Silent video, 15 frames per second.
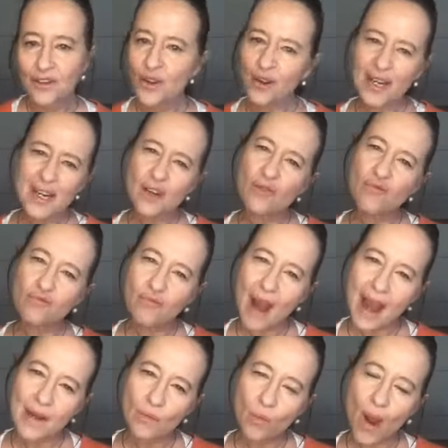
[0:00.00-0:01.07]
Not in a
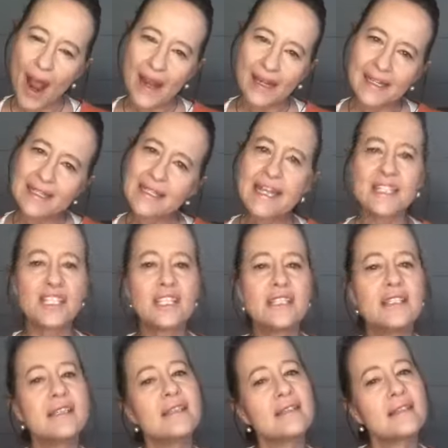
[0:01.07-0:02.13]
great way. It
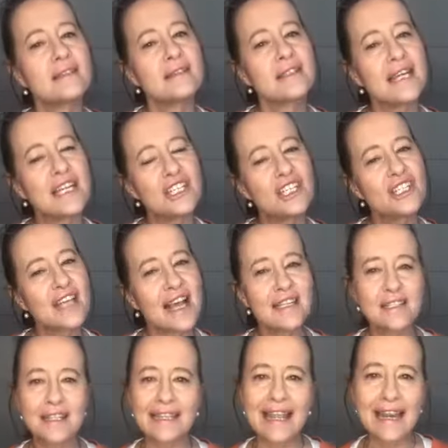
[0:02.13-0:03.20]
teaches us teaches
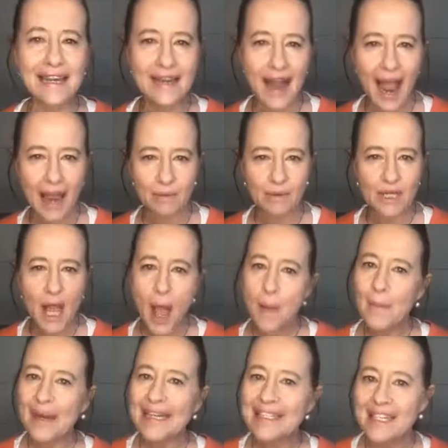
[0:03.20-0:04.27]
us the letter names,
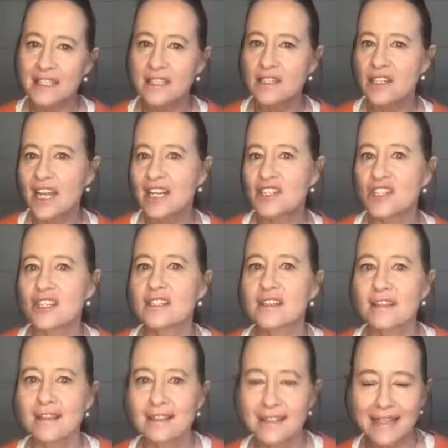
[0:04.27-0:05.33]
but it doesn't teach
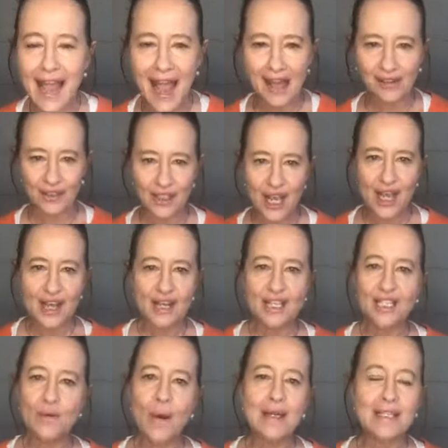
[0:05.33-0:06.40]
us the sounds.
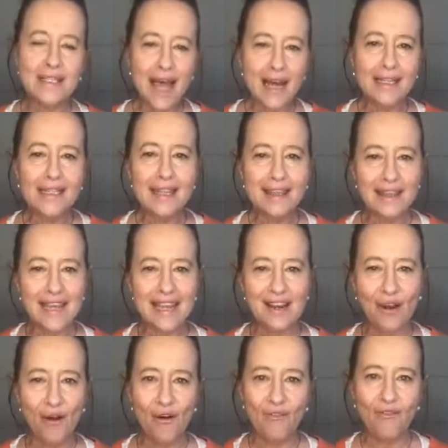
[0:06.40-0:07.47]
So I started to
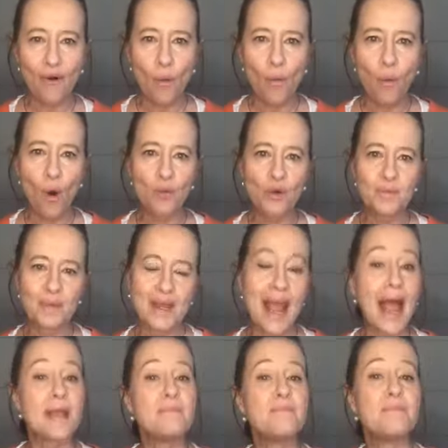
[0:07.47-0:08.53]
think of what would
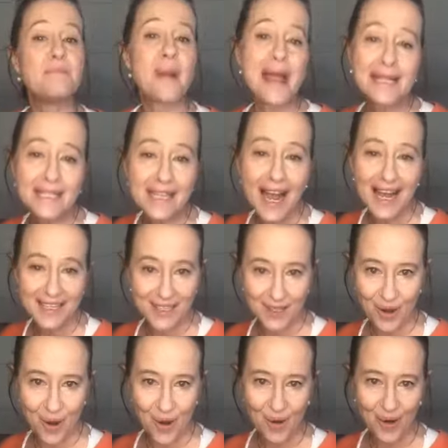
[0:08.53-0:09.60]
be a better
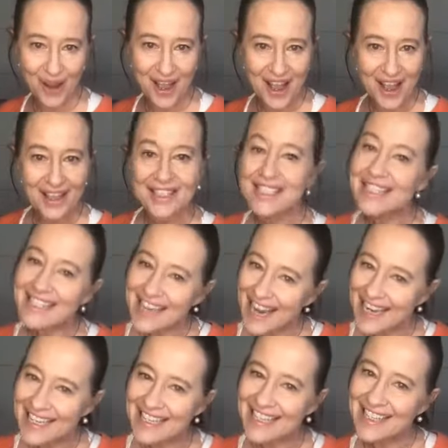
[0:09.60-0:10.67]
song to
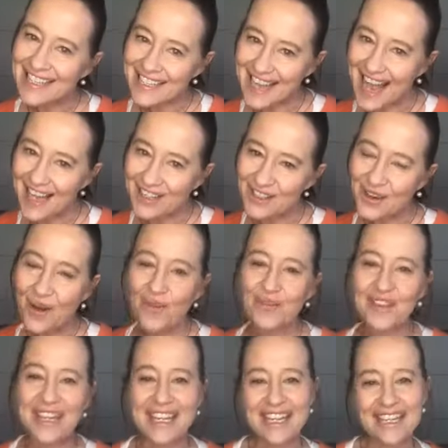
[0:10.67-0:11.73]
teach the sounds
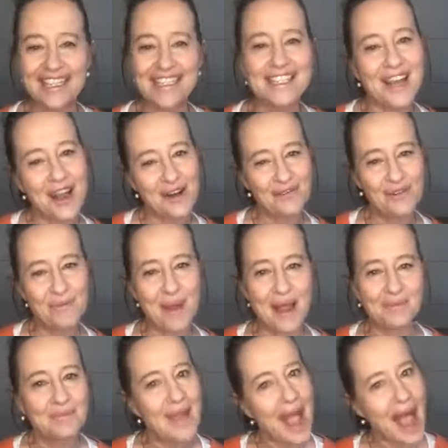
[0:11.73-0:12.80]
of the English
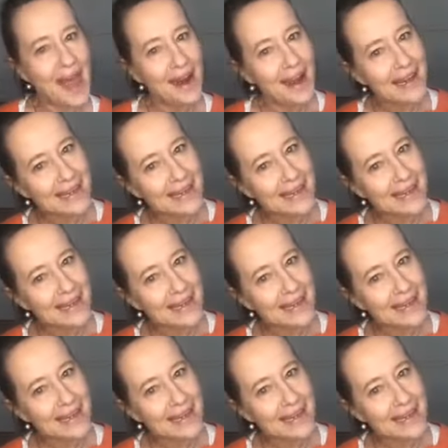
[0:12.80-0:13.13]
alphabet. And